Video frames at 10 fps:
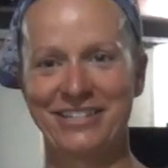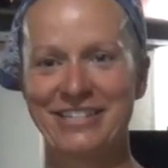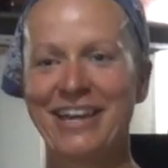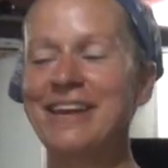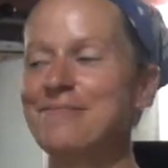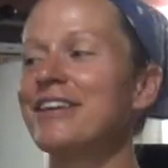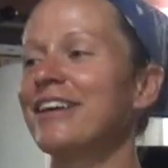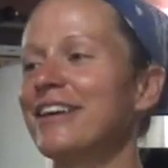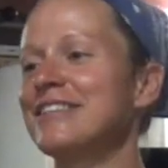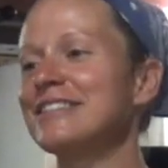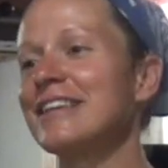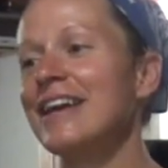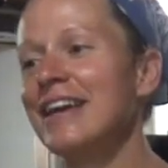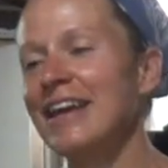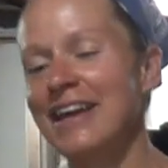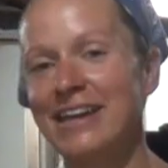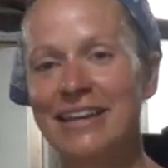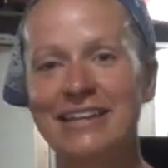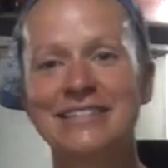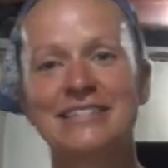day because
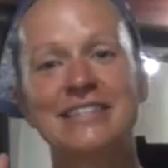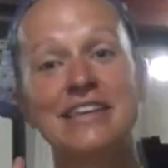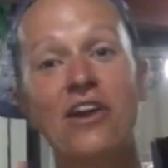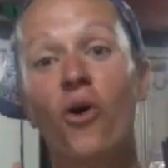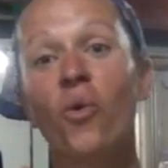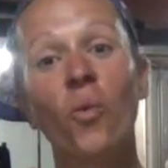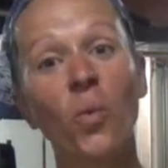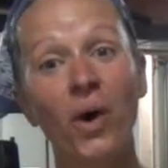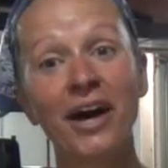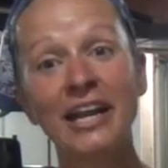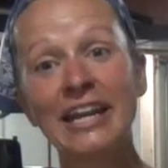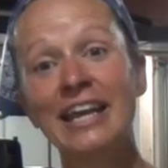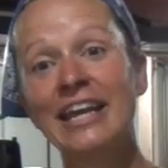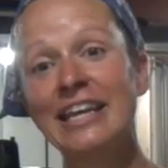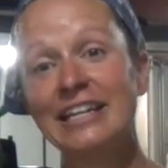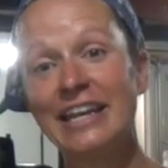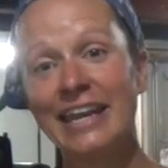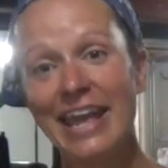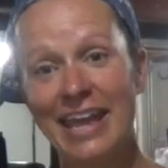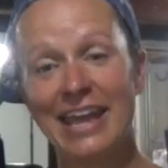it is the one
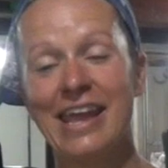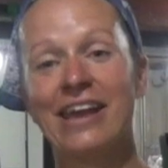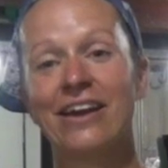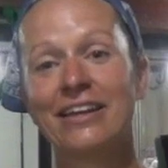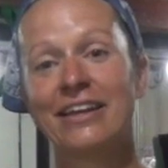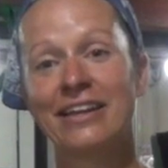day